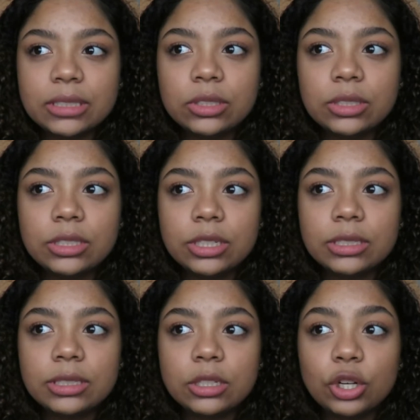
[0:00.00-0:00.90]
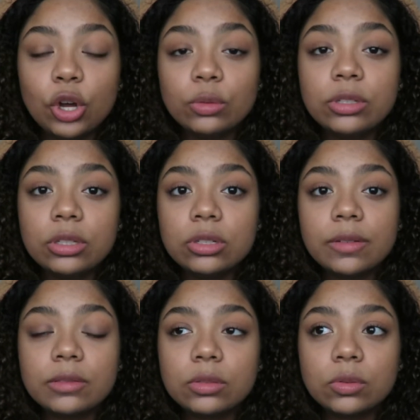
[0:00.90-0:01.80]
To just go to the
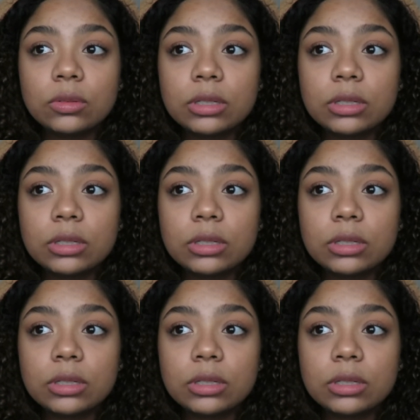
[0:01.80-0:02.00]
driving school